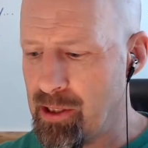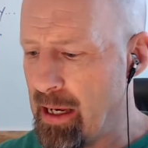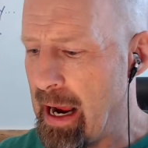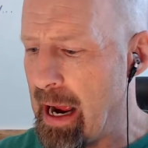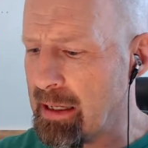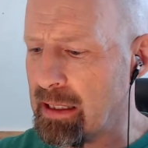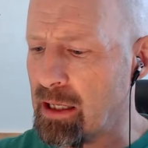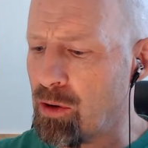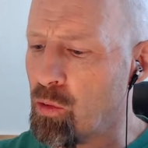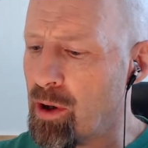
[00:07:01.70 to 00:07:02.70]

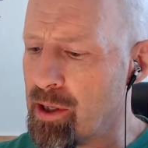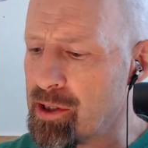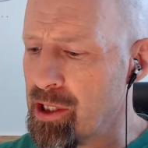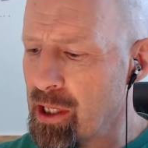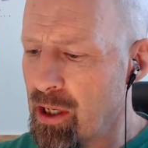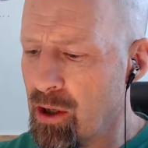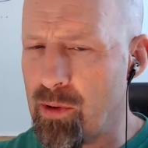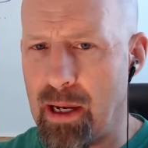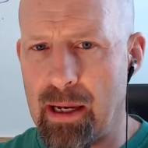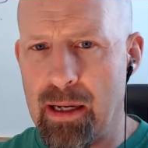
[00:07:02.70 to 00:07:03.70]
Hacking was,
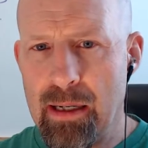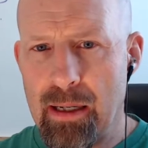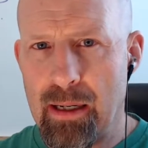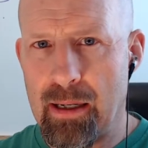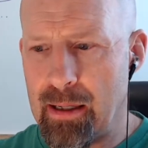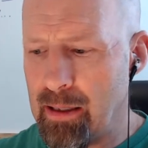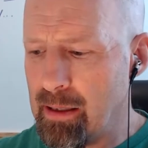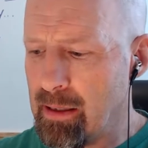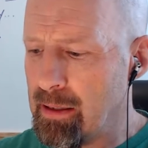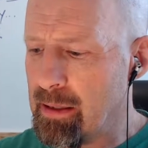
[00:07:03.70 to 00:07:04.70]
okay,
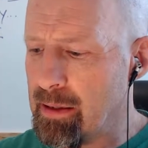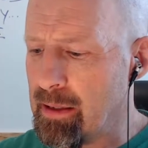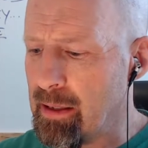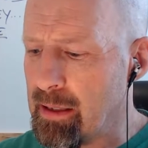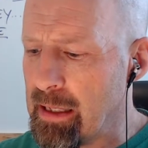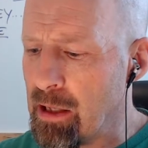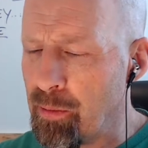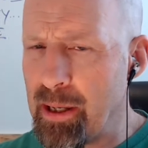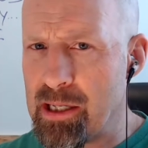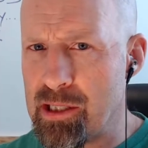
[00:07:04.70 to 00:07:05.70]
the Yellow
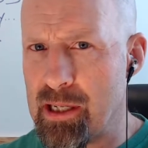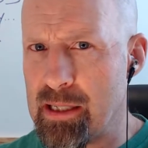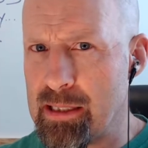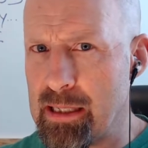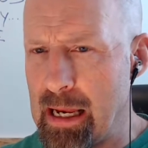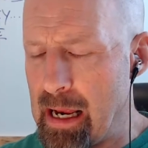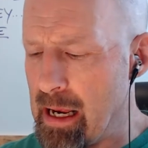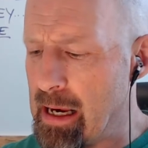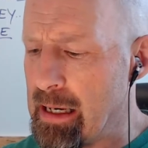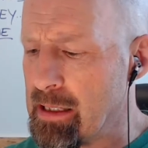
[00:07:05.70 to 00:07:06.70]
Pages
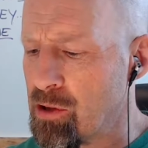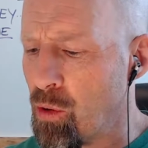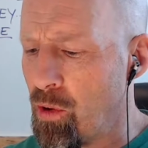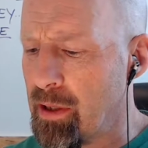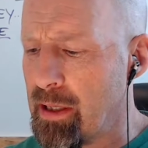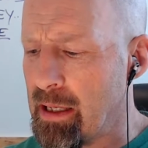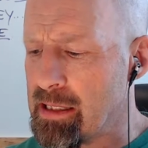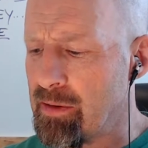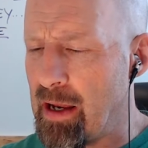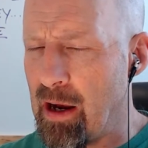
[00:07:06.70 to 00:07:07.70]
is
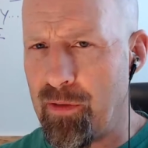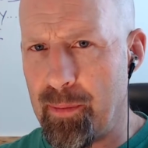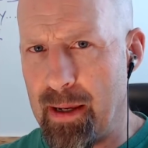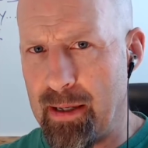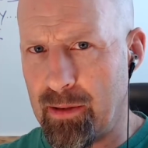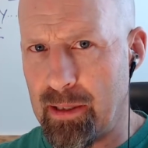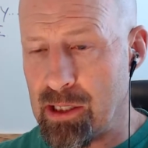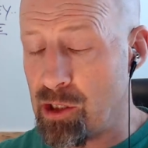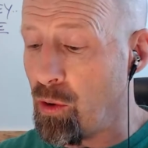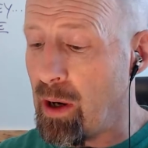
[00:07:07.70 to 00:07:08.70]
organized alphabetically,
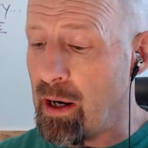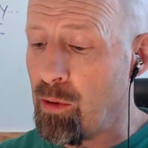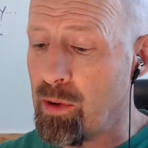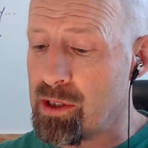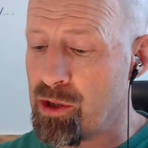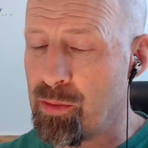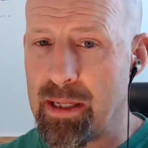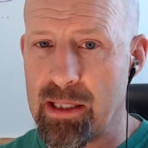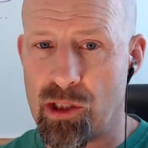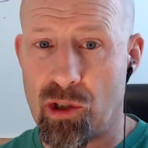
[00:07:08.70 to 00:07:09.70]
so I want to
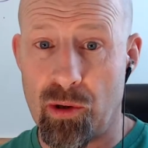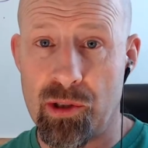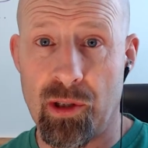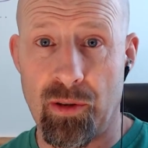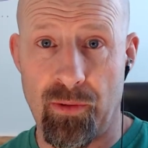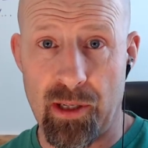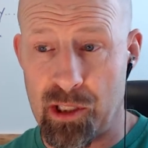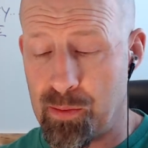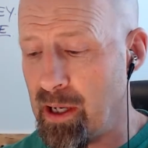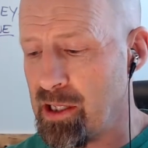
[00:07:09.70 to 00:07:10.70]
be as close to the front as
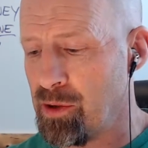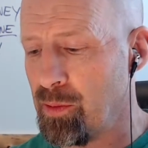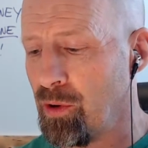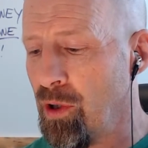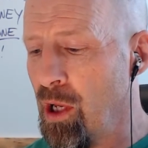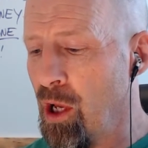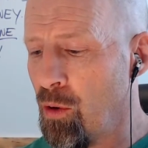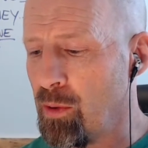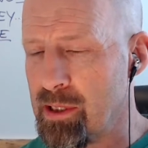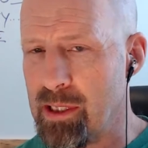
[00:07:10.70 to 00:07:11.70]
possible
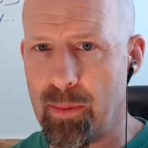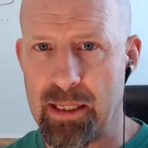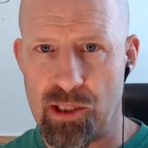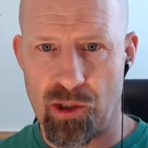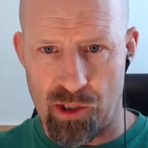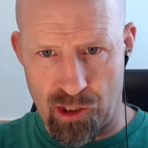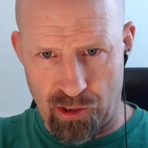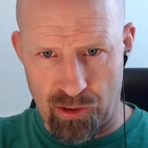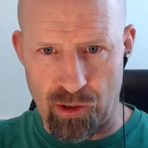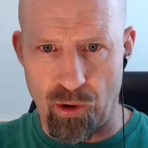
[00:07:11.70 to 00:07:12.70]
when somebody starts
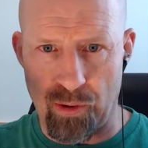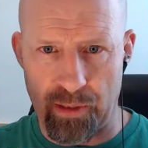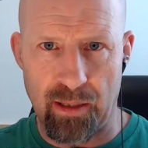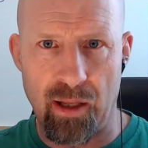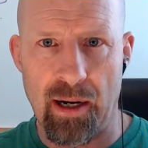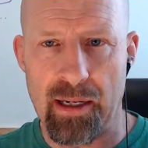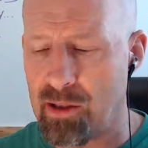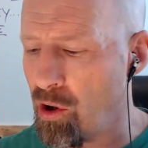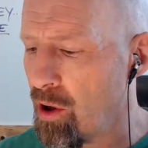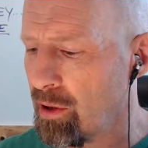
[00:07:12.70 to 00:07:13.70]
going down the line and
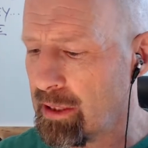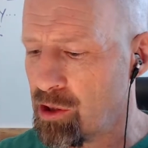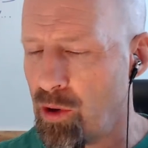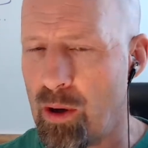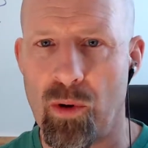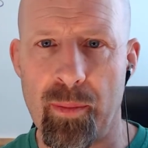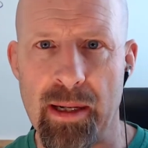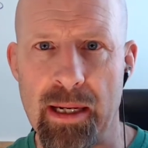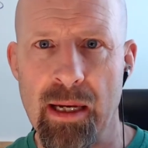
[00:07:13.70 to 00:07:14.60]
calling. So I want to be